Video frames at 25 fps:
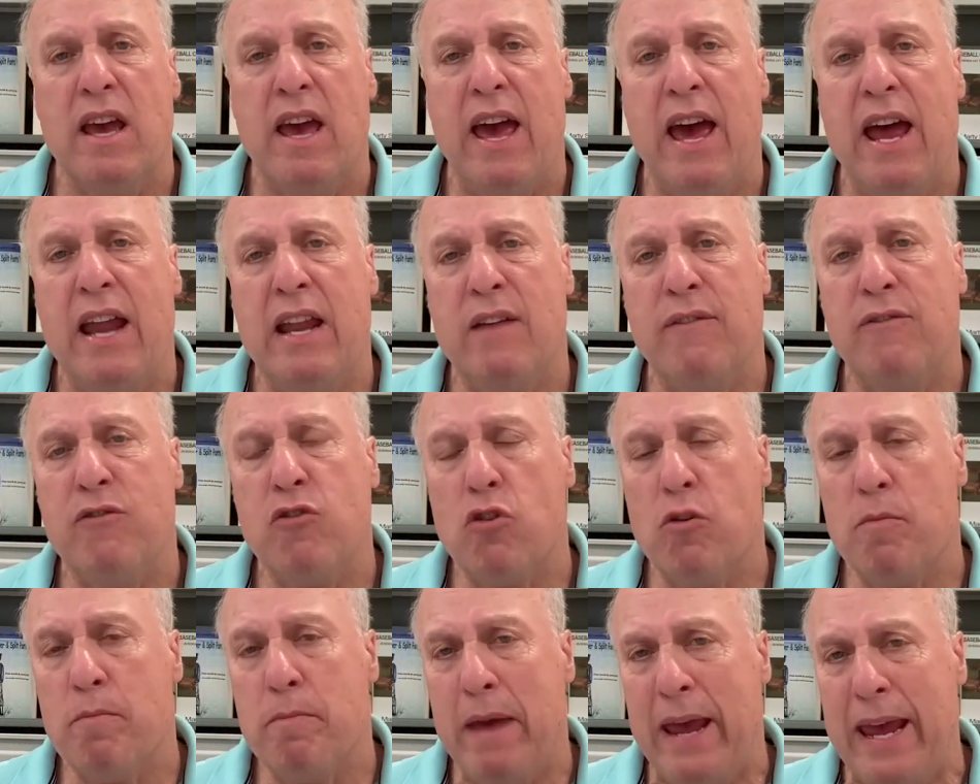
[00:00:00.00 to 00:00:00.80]
And if
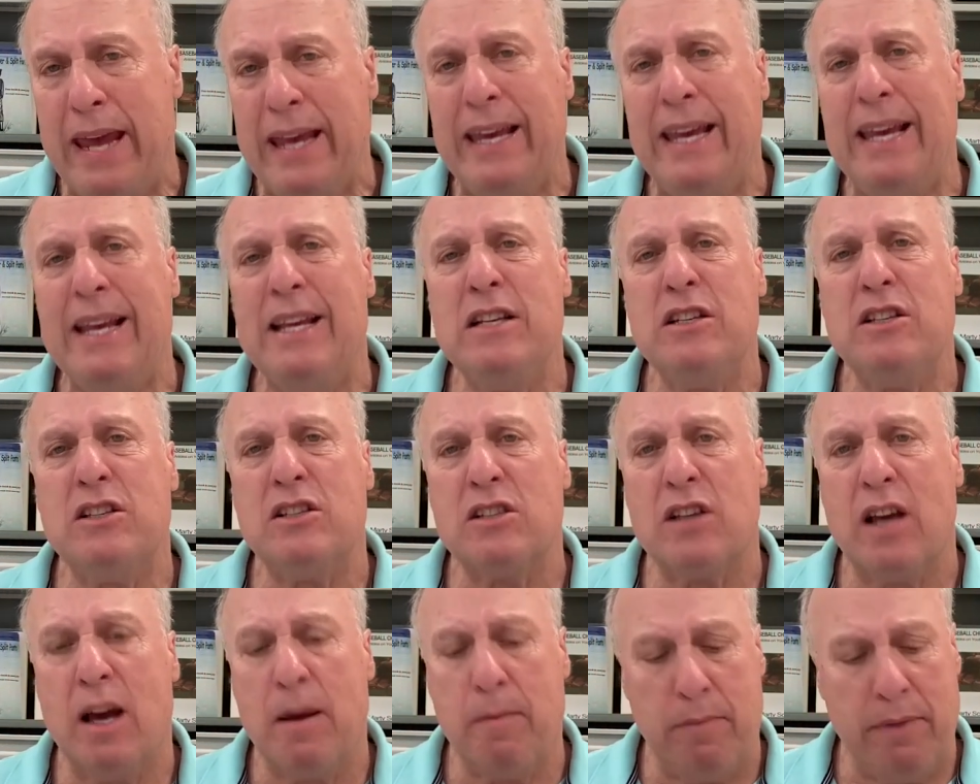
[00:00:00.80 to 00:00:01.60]
you're making
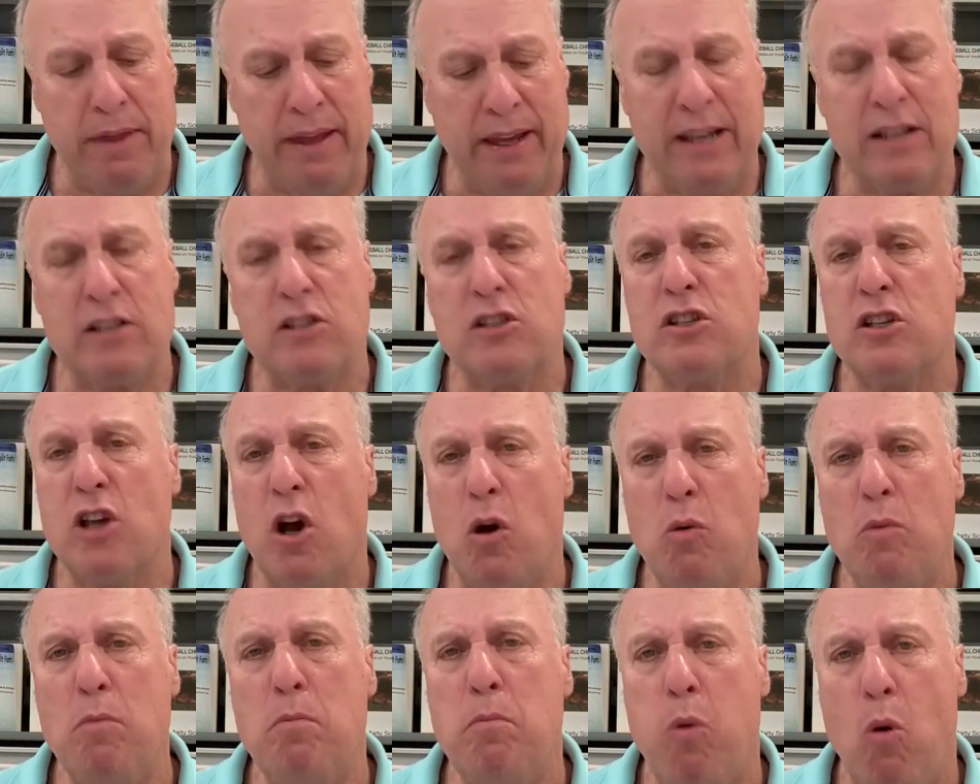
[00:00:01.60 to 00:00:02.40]
something, it's
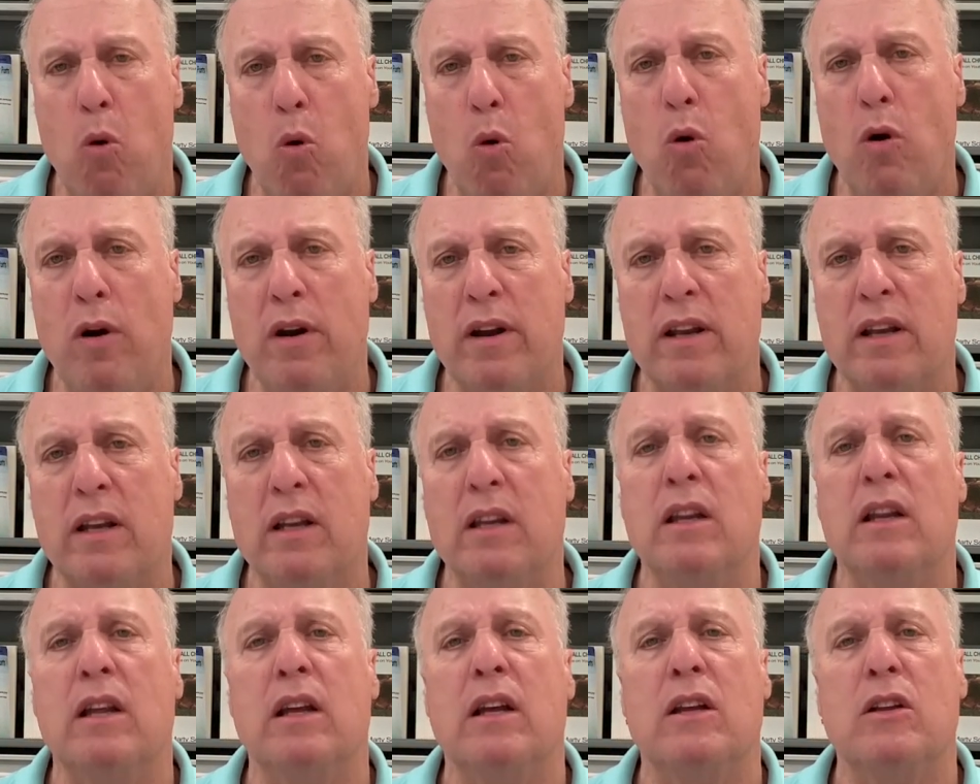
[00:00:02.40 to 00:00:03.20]
so
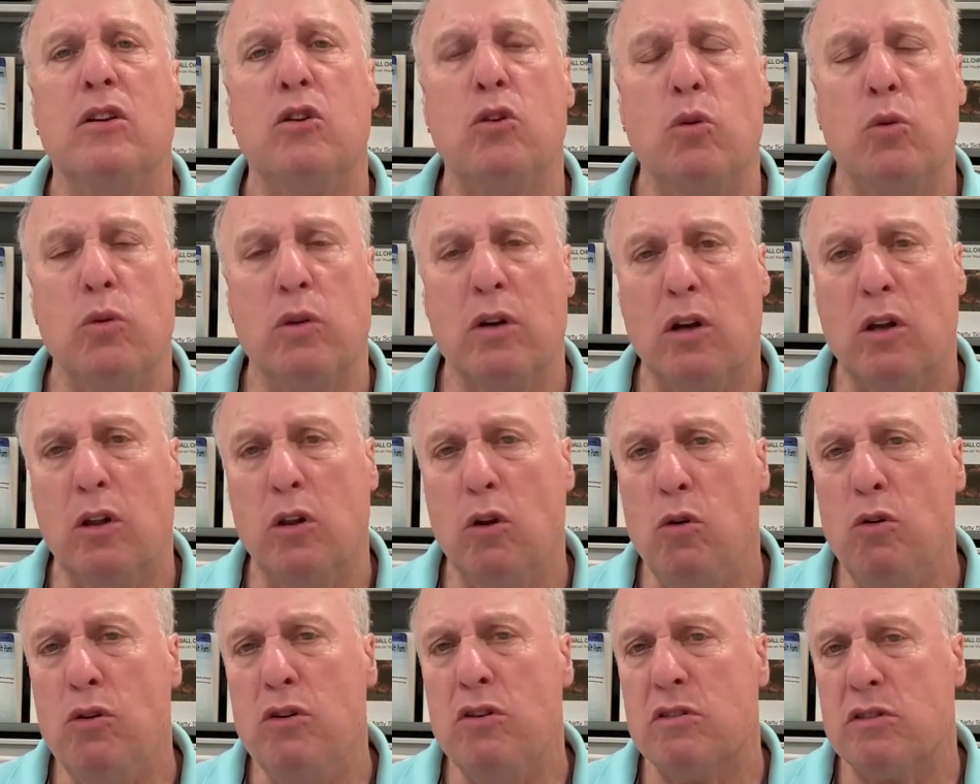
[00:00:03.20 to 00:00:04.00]
important to
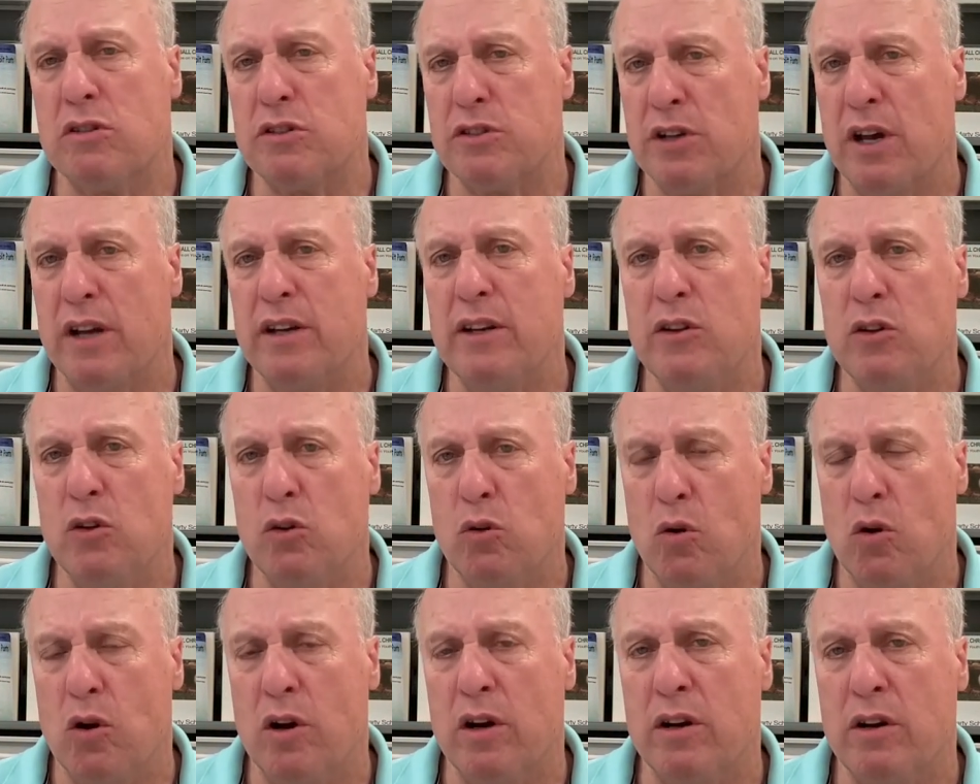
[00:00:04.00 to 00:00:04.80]
include your son and
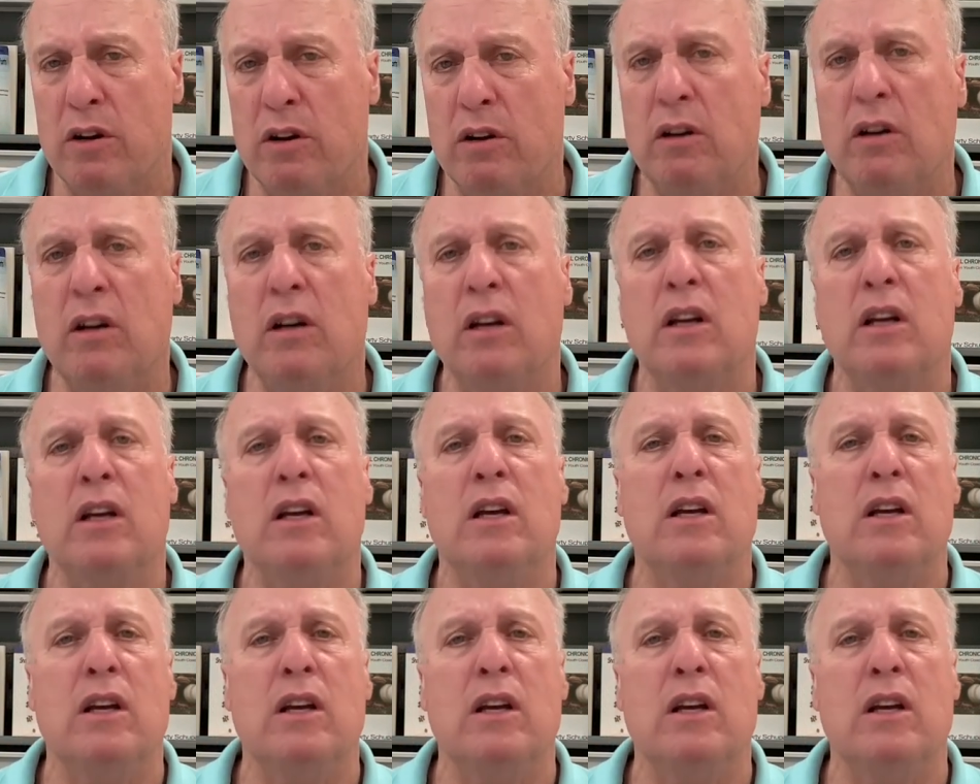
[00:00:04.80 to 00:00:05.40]
daughter